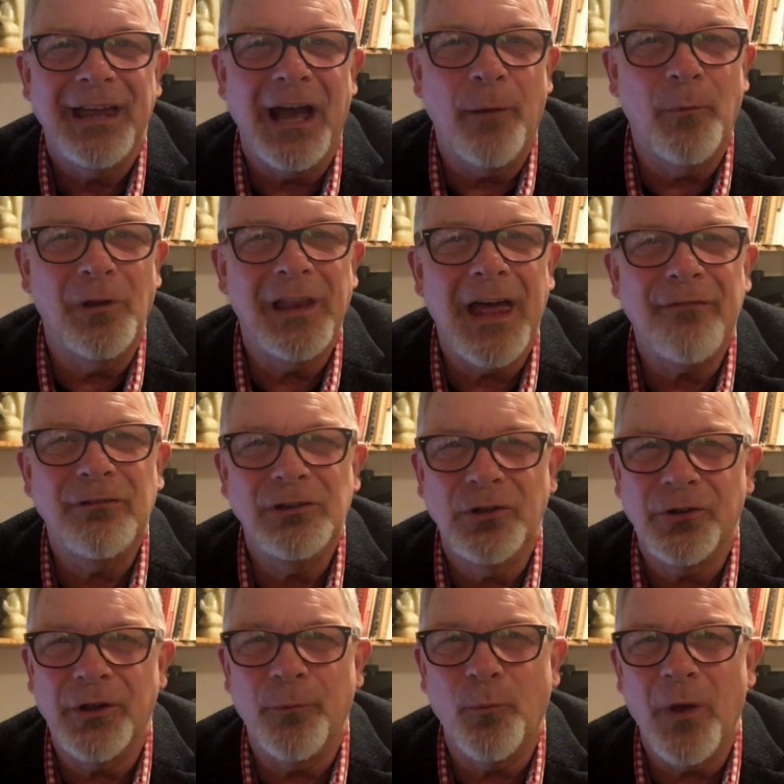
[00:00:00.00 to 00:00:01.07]
and we'll have a
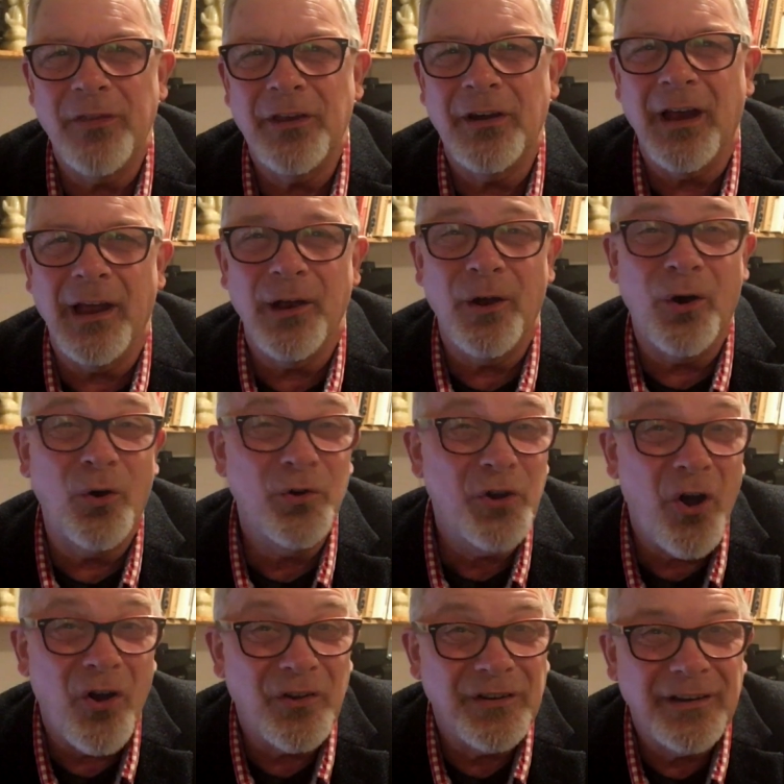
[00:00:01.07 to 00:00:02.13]
look at whether or
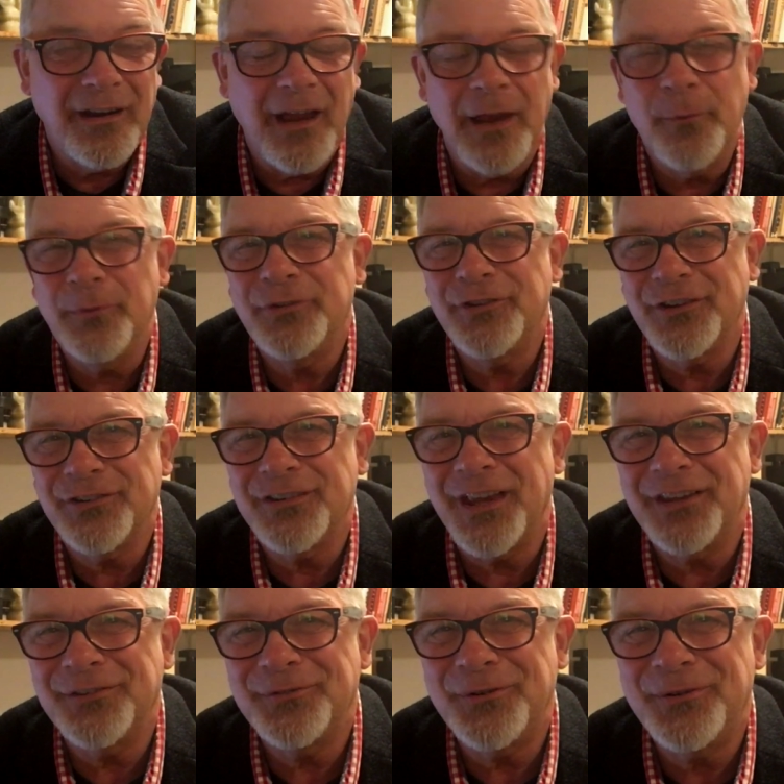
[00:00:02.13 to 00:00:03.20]
not I was
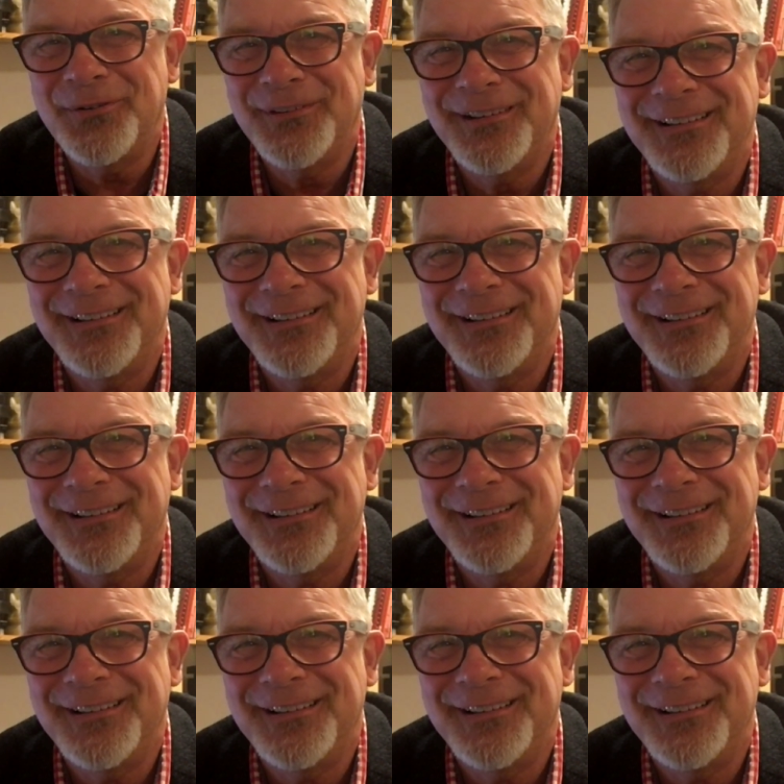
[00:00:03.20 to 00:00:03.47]
successful.